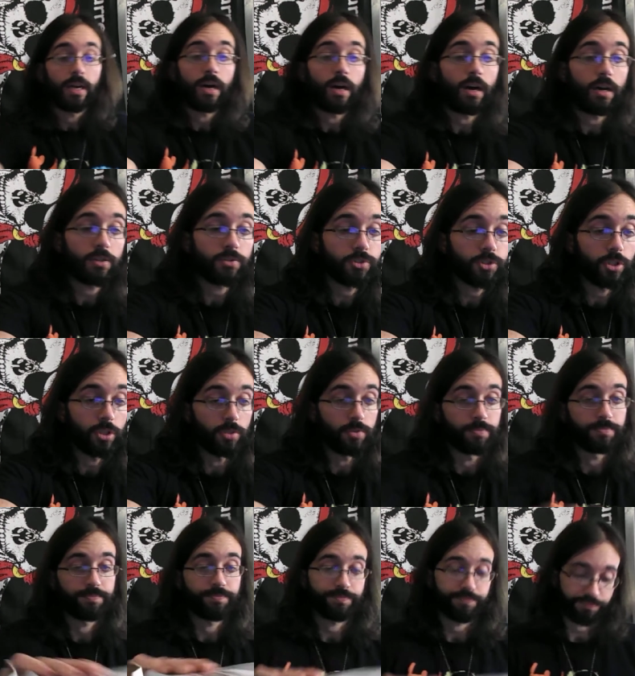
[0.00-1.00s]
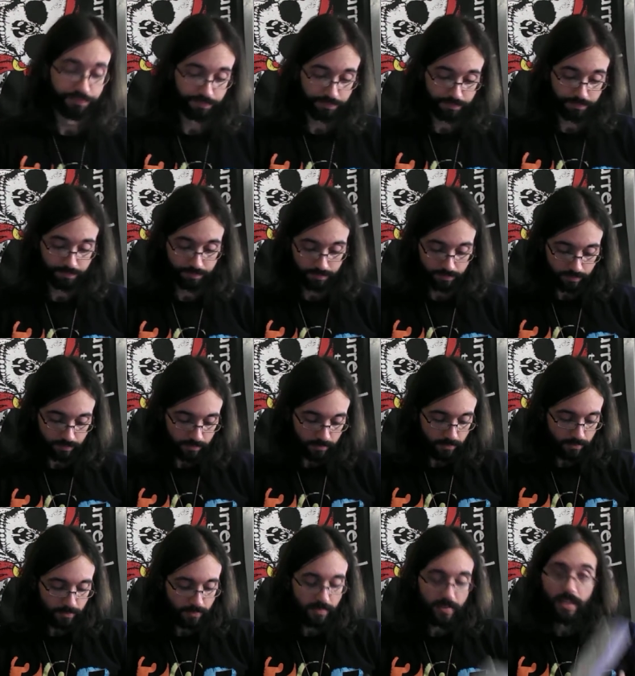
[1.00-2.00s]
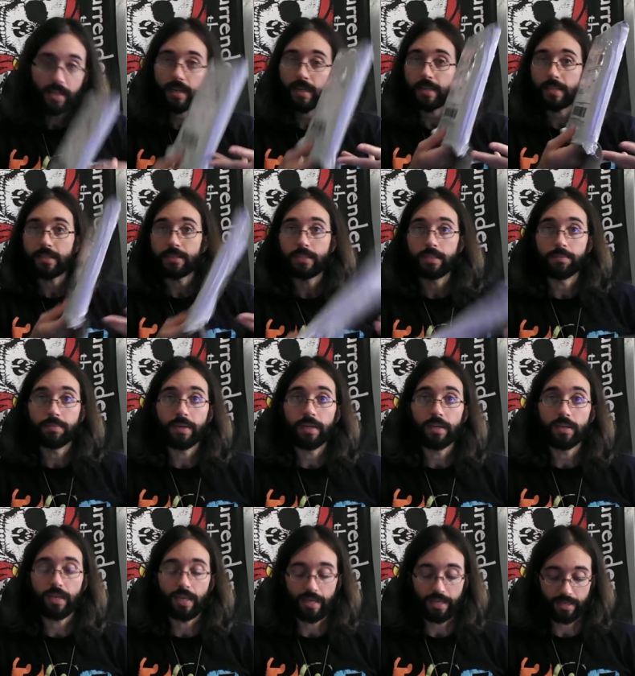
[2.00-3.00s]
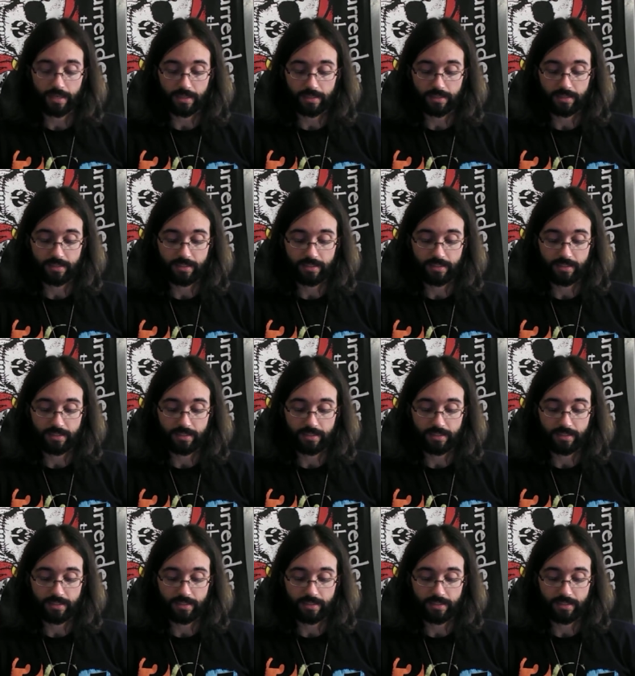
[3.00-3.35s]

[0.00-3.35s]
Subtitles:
also, I got this in the mail like